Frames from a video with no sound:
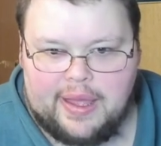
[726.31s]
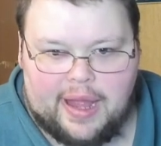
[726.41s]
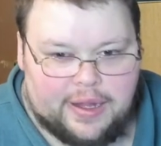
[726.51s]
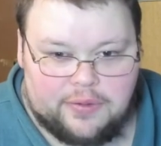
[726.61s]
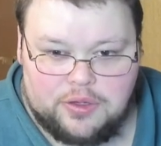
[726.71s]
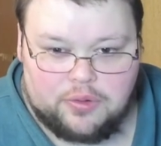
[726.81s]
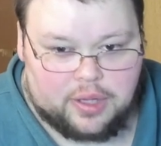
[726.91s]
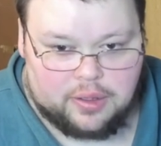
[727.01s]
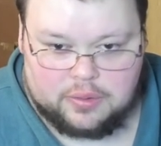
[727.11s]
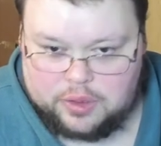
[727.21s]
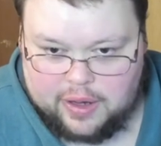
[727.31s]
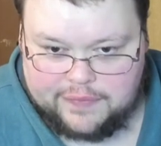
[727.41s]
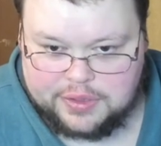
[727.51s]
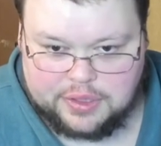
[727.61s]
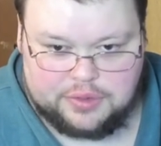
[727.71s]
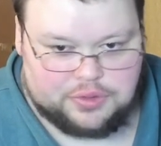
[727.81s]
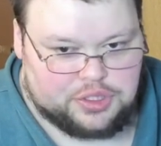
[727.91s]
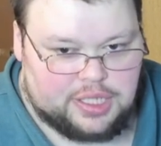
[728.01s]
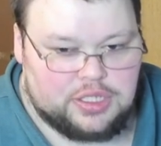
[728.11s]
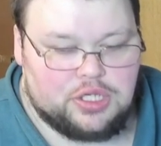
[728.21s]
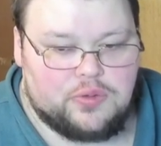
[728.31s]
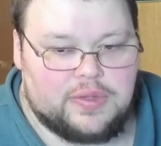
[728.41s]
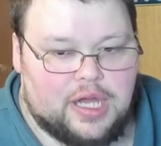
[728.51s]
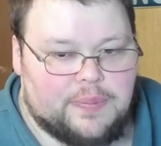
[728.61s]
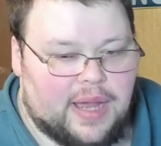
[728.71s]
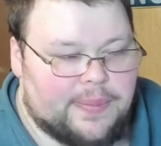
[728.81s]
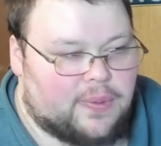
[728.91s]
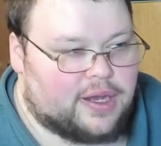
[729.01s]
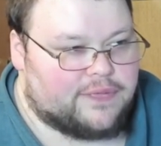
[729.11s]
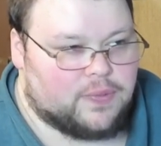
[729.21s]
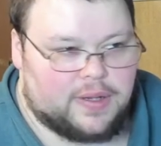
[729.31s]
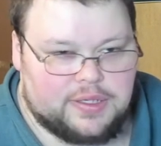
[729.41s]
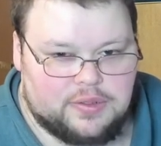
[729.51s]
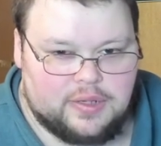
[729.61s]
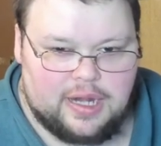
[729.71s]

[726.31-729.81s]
I know you can you obviously use Gentoo without pipewire if you want to,